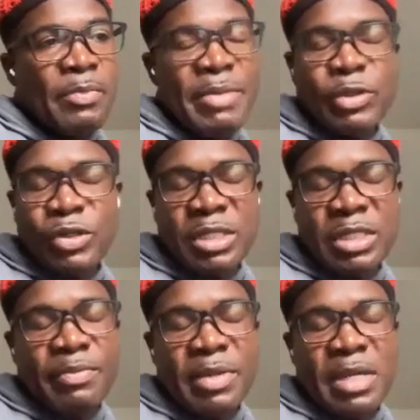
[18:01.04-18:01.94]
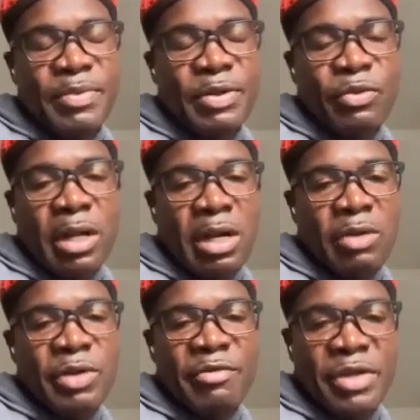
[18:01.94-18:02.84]
People should stop keeping
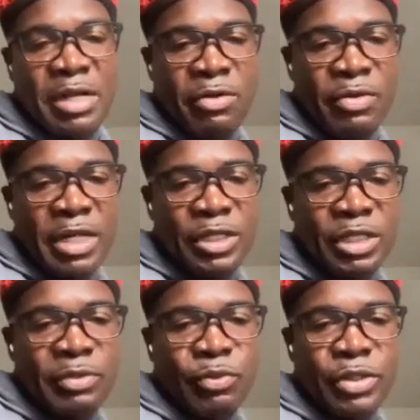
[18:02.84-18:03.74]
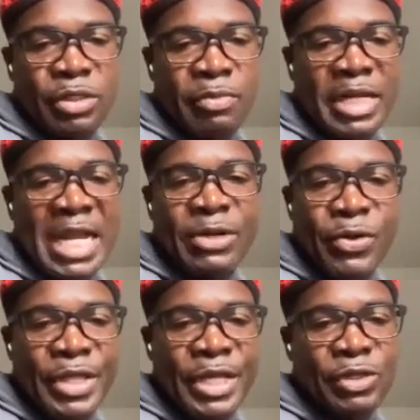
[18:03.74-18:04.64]
record. Whenever you're in a relationship with somebody, I
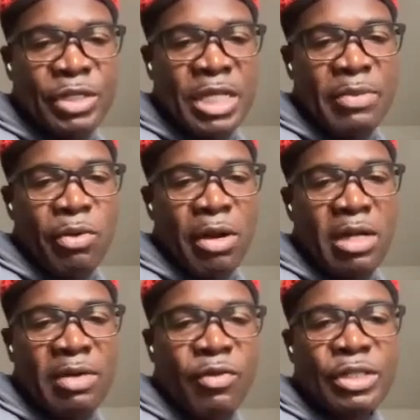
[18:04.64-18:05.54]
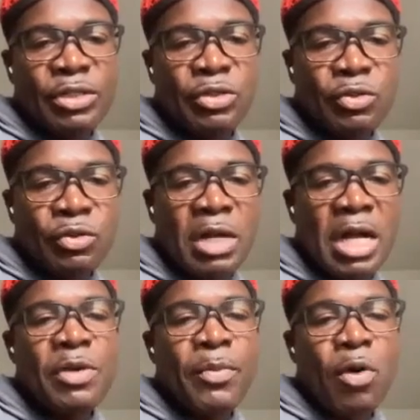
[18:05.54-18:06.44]
don't think you should keep record of what you do,
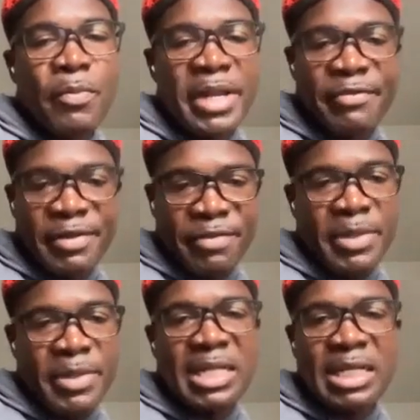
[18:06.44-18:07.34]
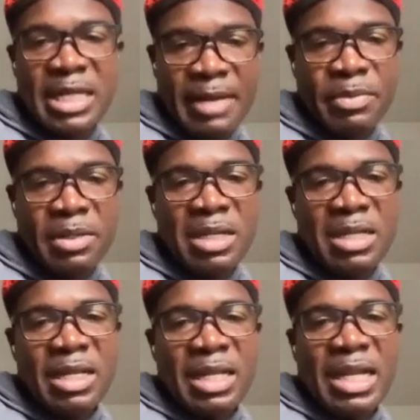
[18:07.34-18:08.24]
because you both benefit from it at the time.
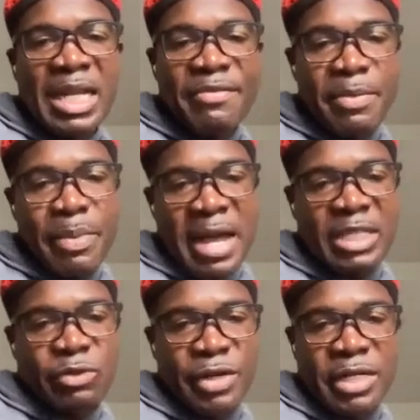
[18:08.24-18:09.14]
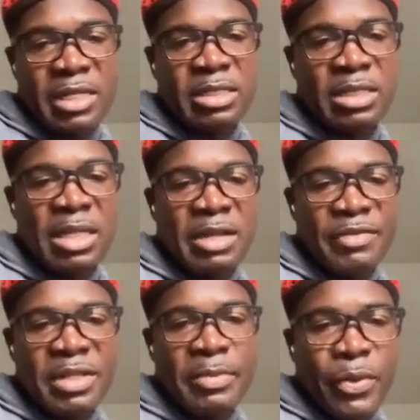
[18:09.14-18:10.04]
Leave the past where it is.
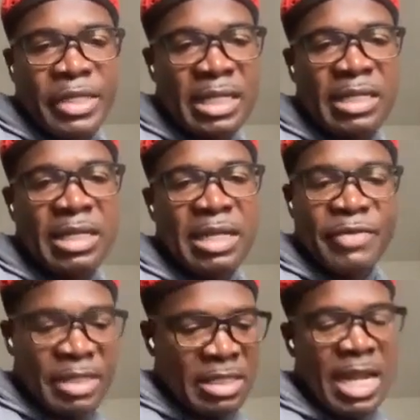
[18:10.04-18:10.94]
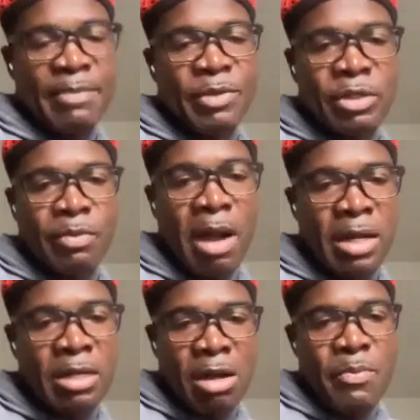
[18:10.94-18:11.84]
Live in the present. If it's time to
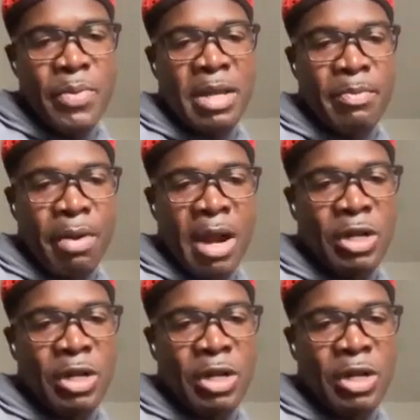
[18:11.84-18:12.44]
part company.